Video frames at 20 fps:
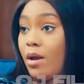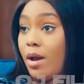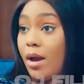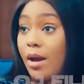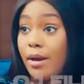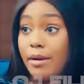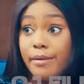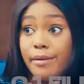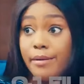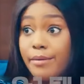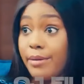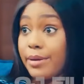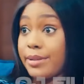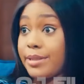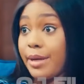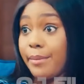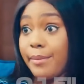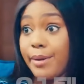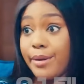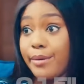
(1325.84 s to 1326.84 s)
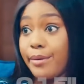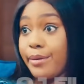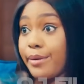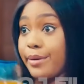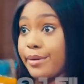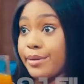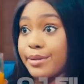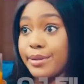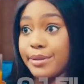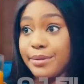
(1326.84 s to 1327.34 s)
I don't know what Yemi
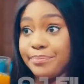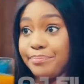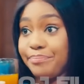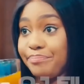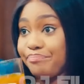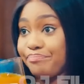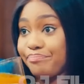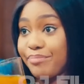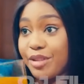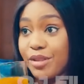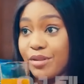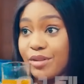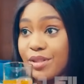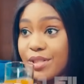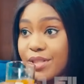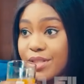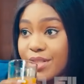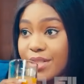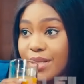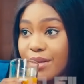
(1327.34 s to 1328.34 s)
cooked. You know, he's the